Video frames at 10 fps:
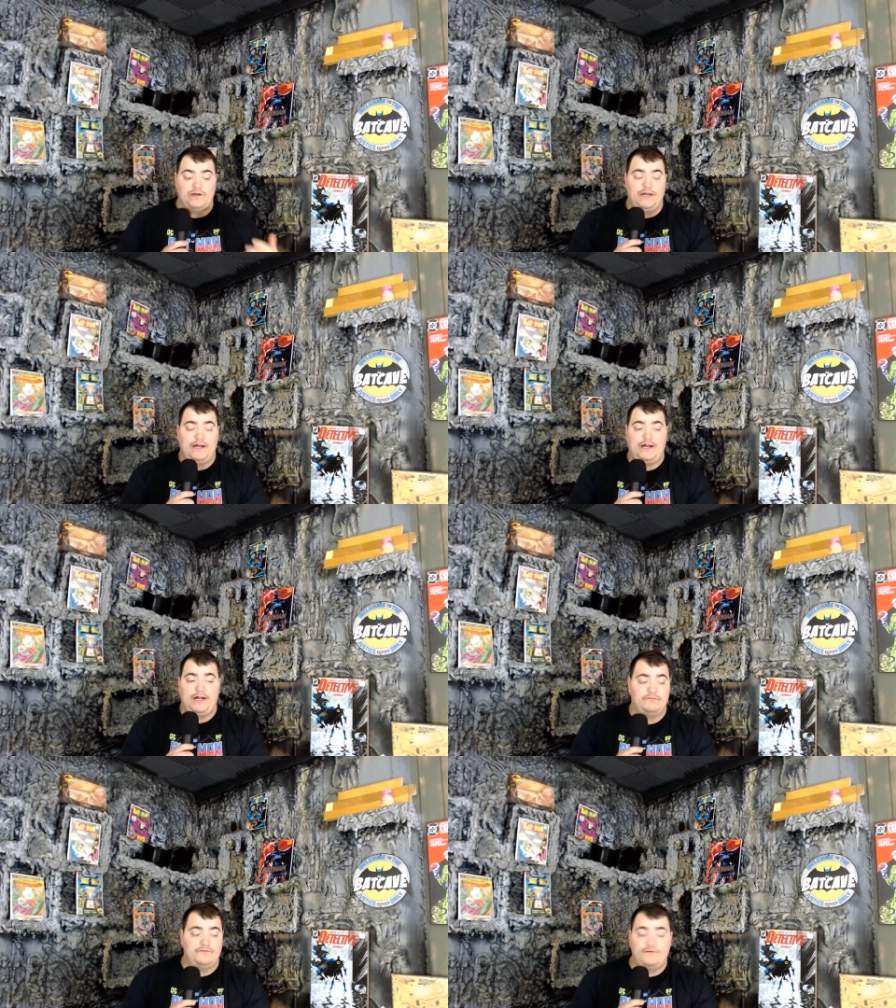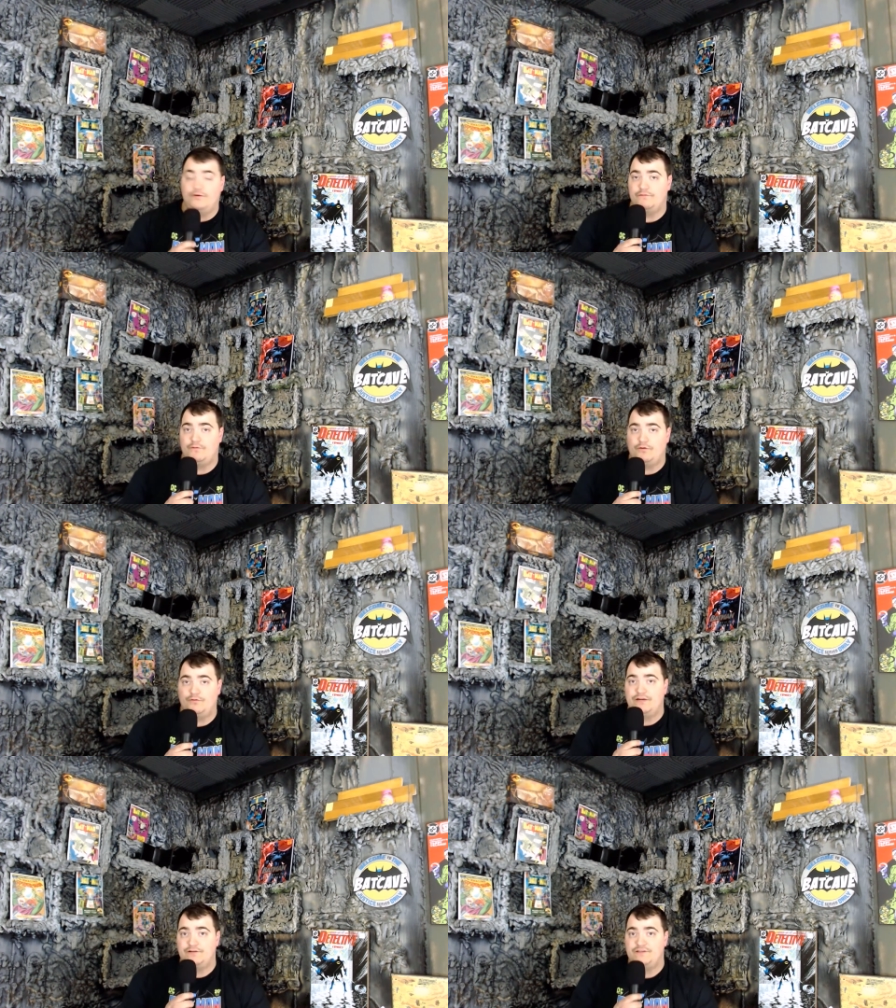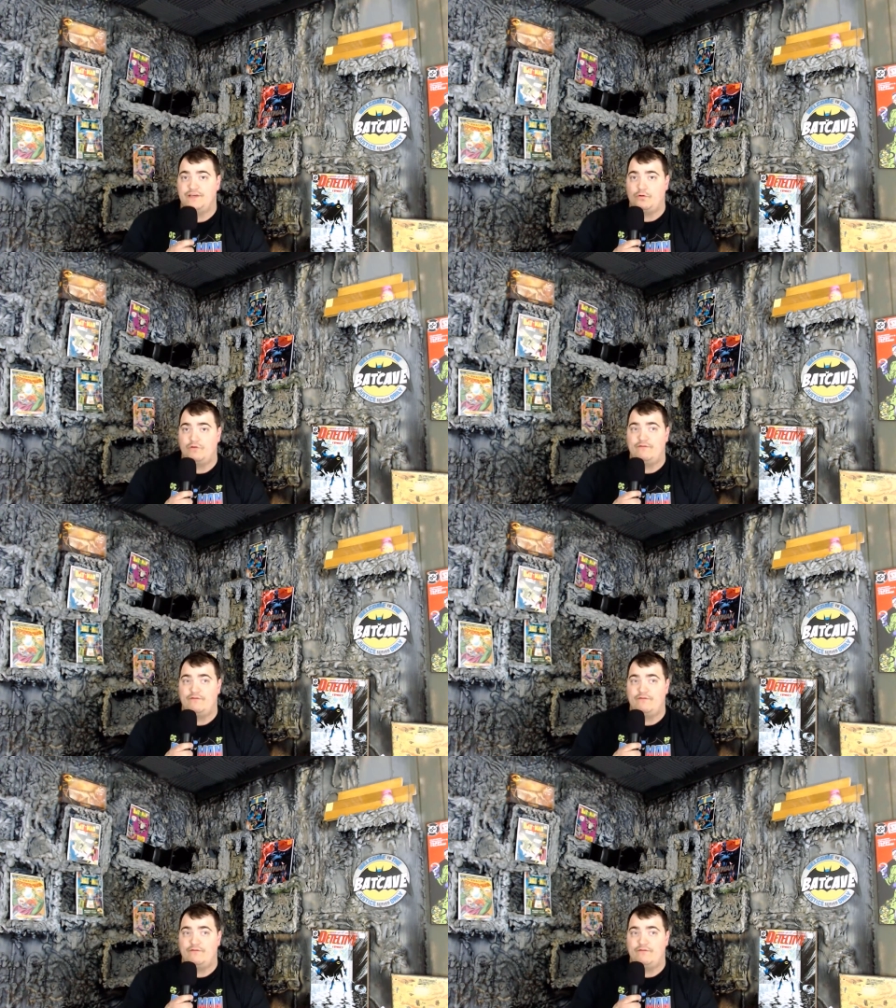First and foremost, I would say Court of